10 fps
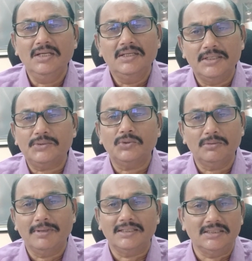issued
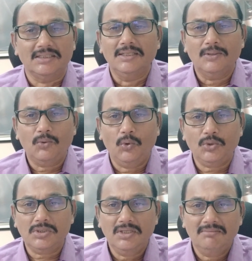by the
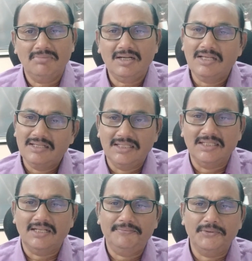court, but he
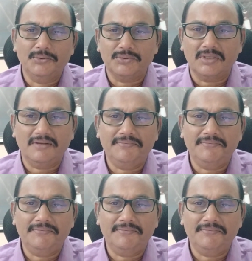refused,